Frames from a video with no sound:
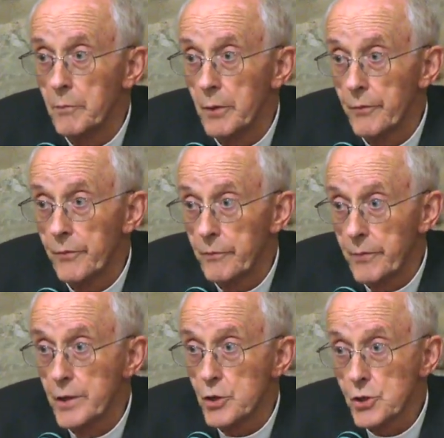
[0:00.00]
with a
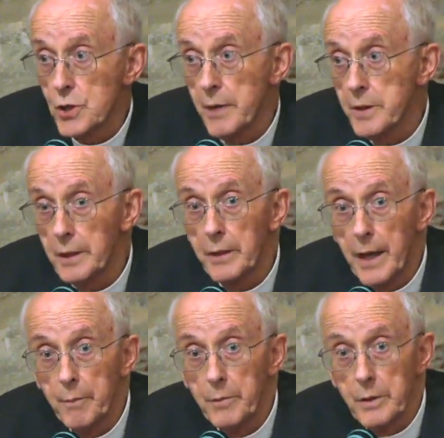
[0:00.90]
French sounding
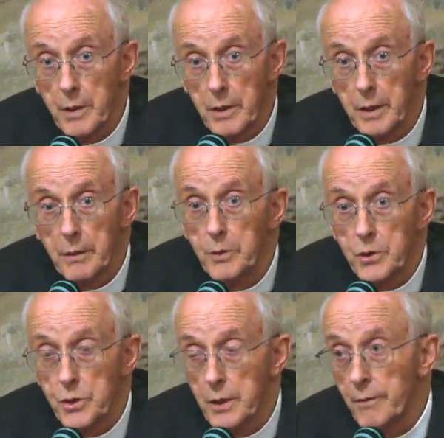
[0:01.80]
name,
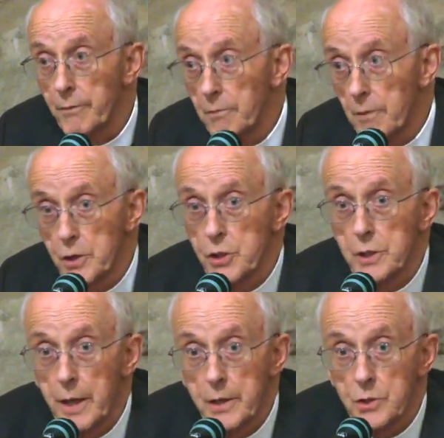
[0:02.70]
which in the
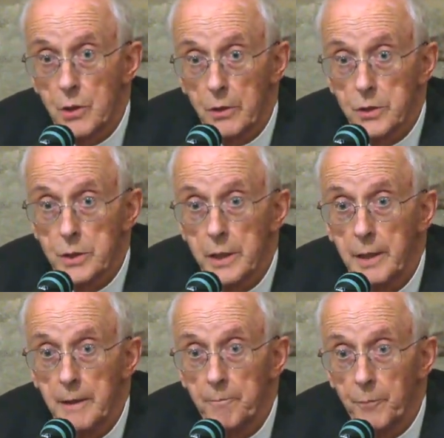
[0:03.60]
Russian
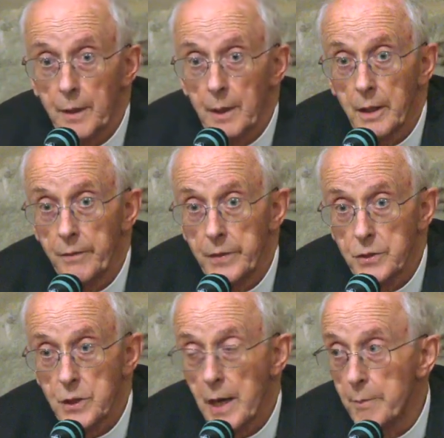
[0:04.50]
aristocracy of his
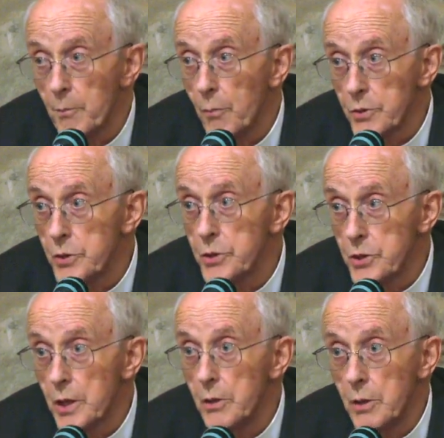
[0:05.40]
time wasn't
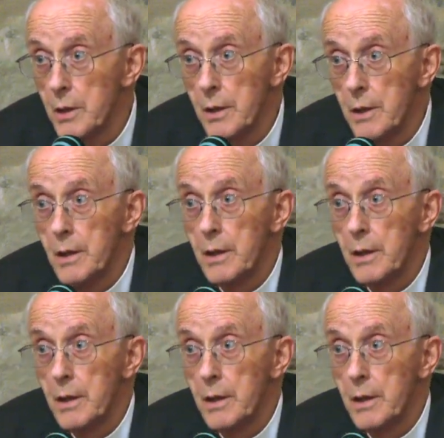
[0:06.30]
so